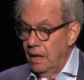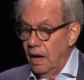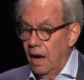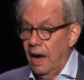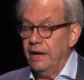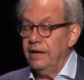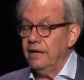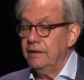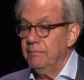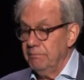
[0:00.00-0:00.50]

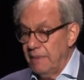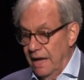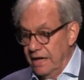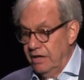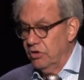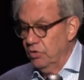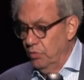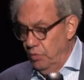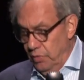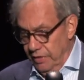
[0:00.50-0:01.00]
I didn't
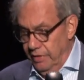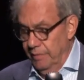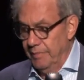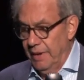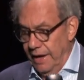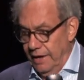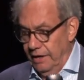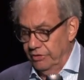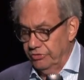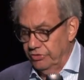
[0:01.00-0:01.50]
make you wear the
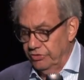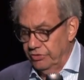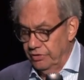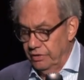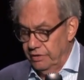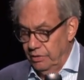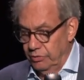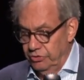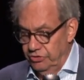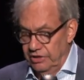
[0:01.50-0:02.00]
mask.
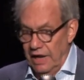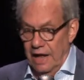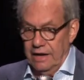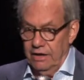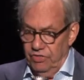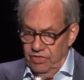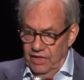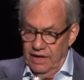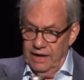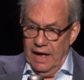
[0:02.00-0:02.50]
There was not
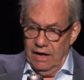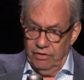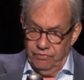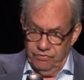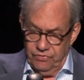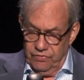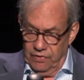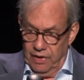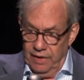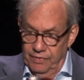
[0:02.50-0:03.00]
a thing
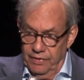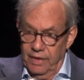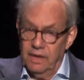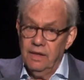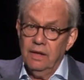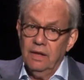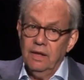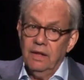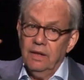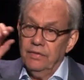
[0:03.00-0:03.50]
out front
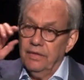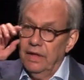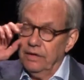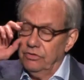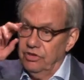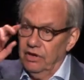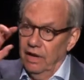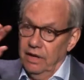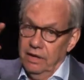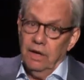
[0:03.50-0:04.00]

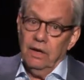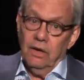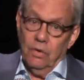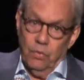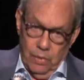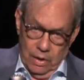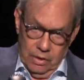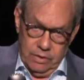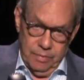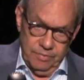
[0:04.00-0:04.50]
that said,
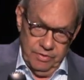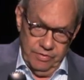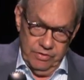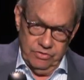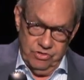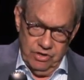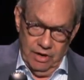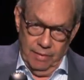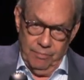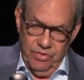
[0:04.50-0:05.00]
welcome to
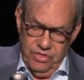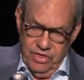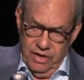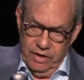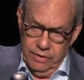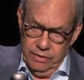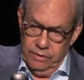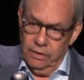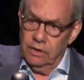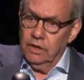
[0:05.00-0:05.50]
the Chubb
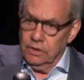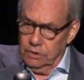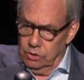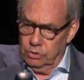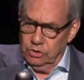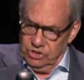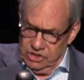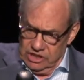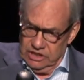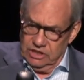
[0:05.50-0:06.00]
Theater,
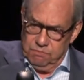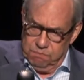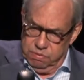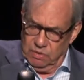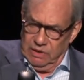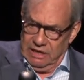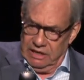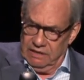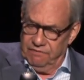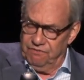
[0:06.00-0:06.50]
Lewis says
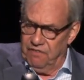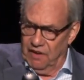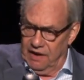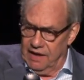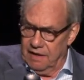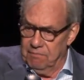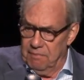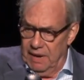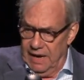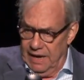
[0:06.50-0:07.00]
put on a
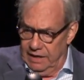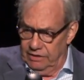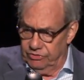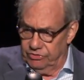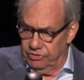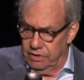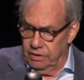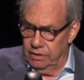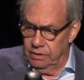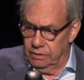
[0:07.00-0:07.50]
fucking
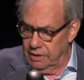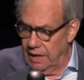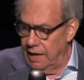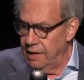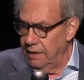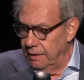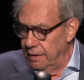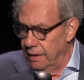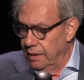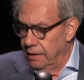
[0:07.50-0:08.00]
mask,
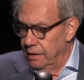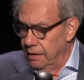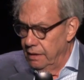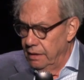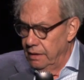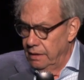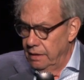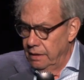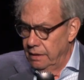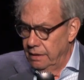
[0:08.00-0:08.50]
okay?
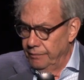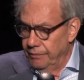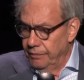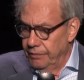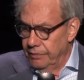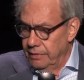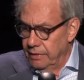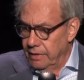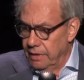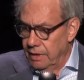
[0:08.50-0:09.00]

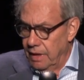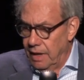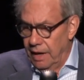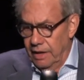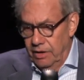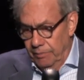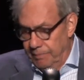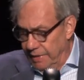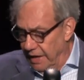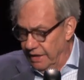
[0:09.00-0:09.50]

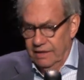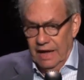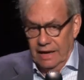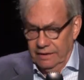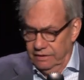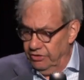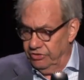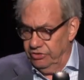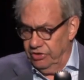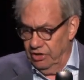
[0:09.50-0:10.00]
I don't make
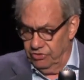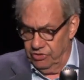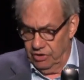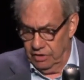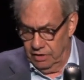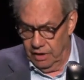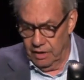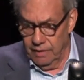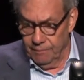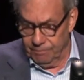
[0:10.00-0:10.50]
that
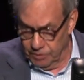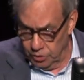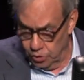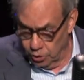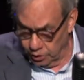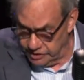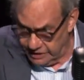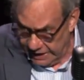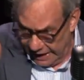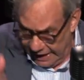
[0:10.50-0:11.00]
decision.
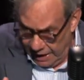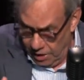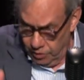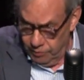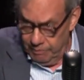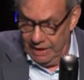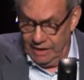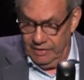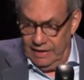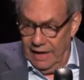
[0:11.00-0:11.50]
Your
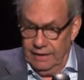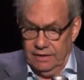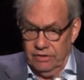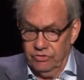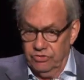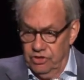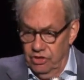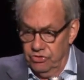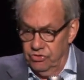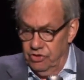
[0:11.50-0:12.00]
town made that
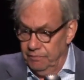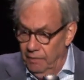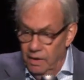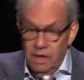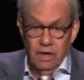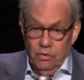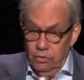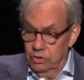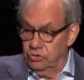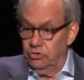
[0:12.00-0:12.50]
decision,
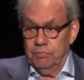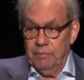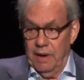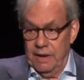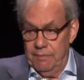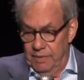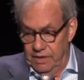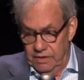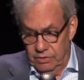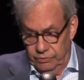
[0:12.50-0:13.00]
which
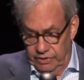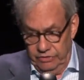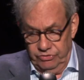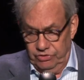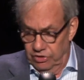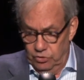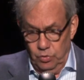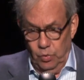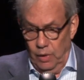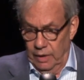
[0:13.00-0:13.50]
may be the
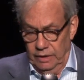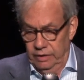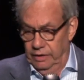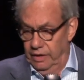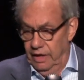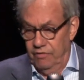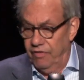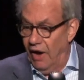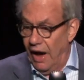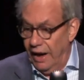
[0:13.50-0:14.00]
reason you want to
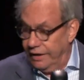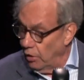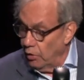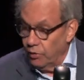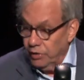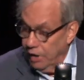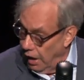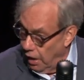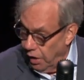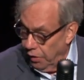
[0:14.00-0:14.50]
leave. I
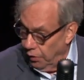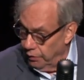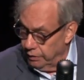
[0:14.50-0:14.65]
don't know.